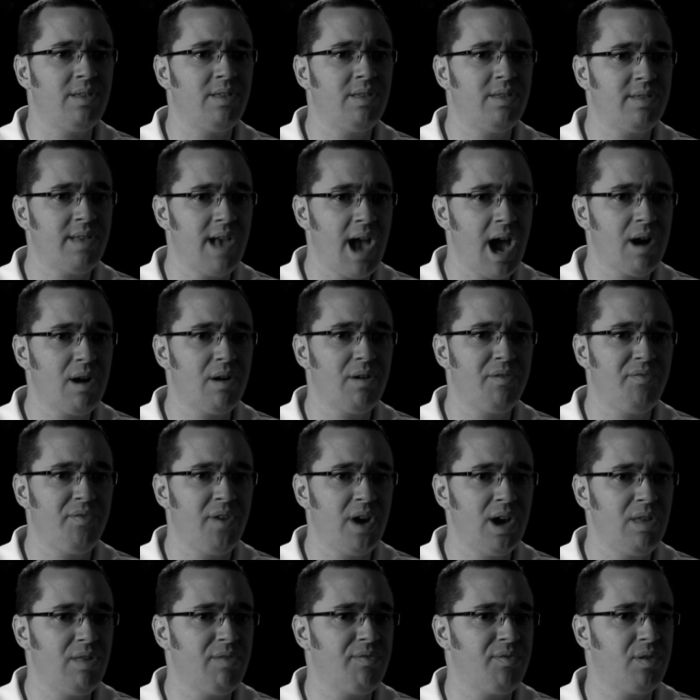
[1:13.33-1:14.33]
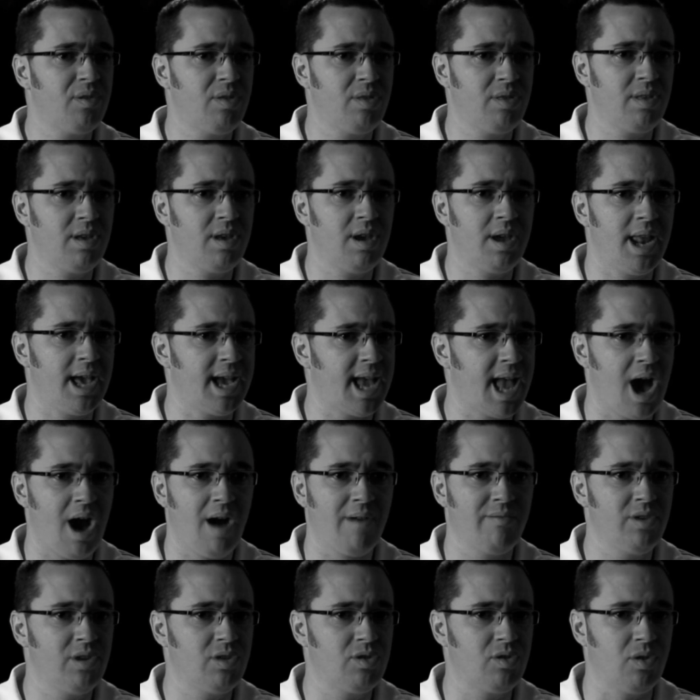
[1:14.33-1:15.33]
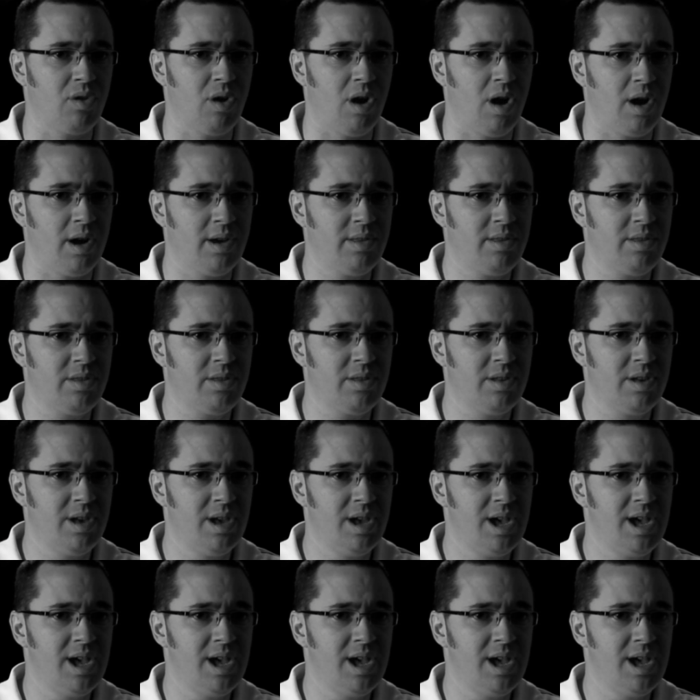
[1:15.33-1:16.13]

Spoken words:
sacrifice for sin at Calvary's cross